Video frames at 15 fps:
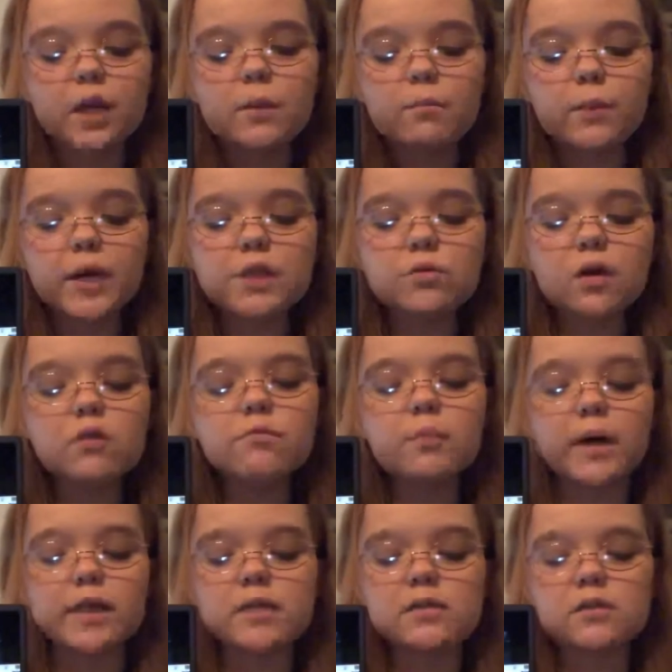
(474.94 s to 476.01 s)
By 12
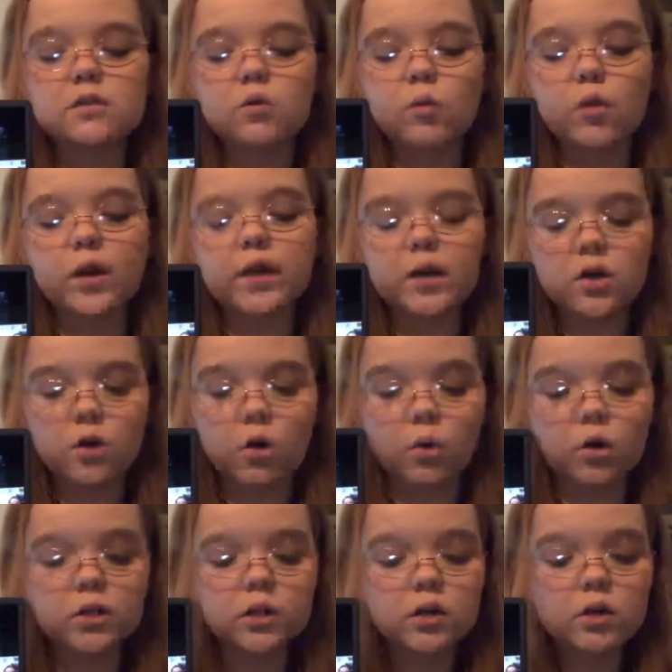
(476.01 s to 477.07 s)
months, or a year
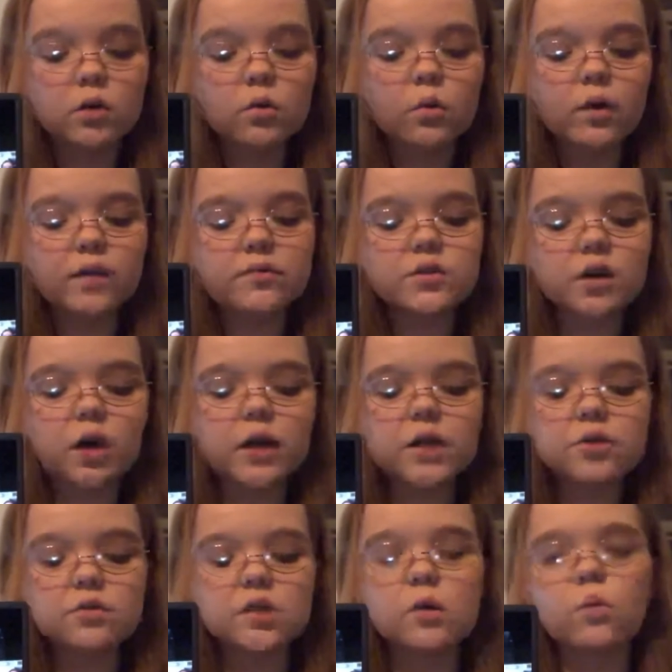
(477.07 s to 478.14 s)
old, we have started
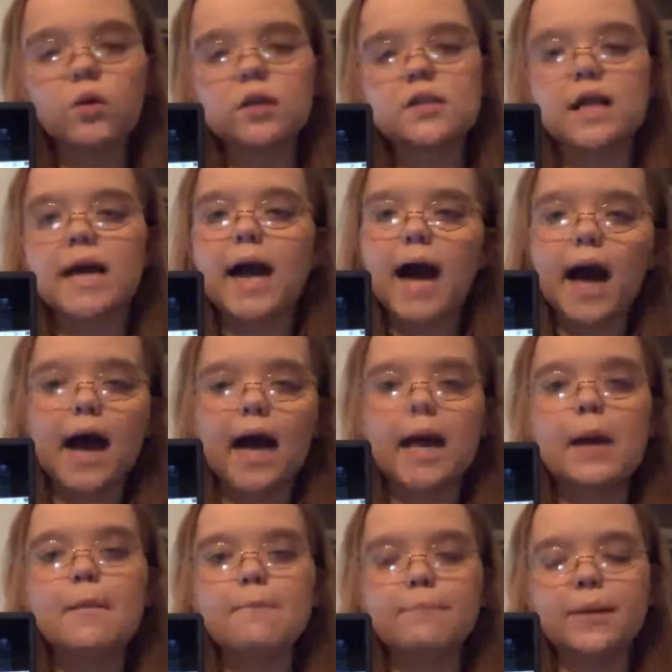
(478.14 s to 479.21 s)
using words like
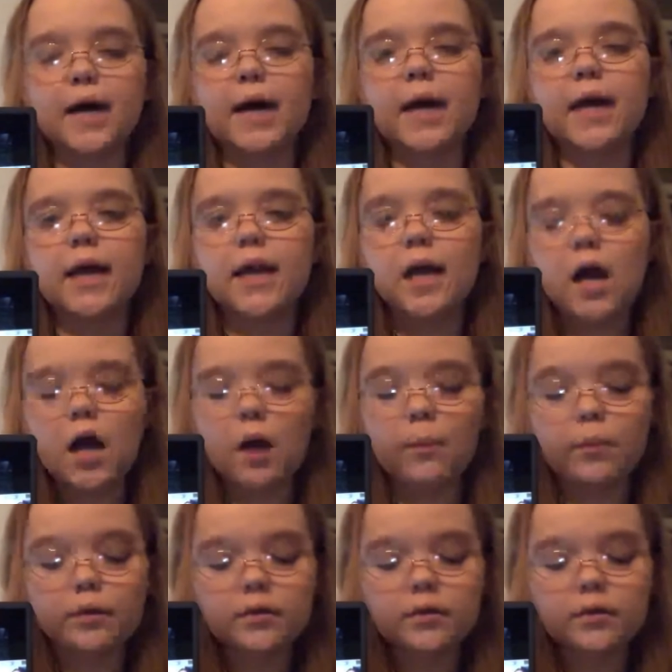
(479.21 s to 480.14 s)
hi, bye, and up.